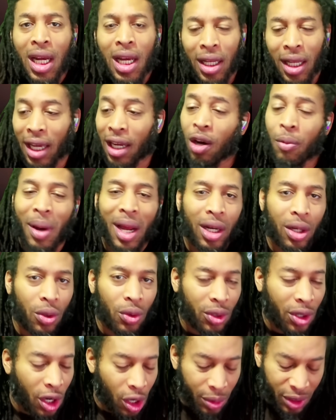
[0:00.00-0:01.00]
Like everybody knows
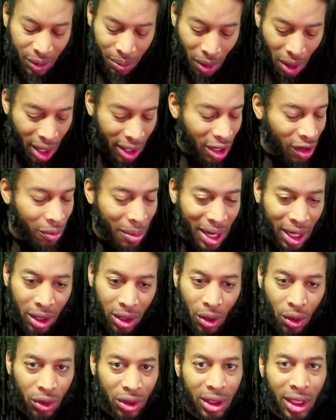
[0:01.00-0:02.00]
Kirby Smart, everybody
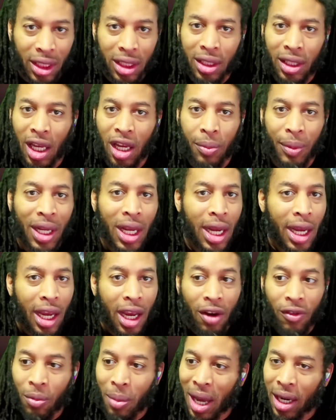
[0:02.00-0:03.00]
knows Nick Saban,
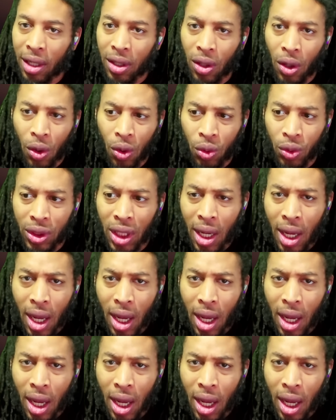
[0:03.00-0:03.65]
everybody knows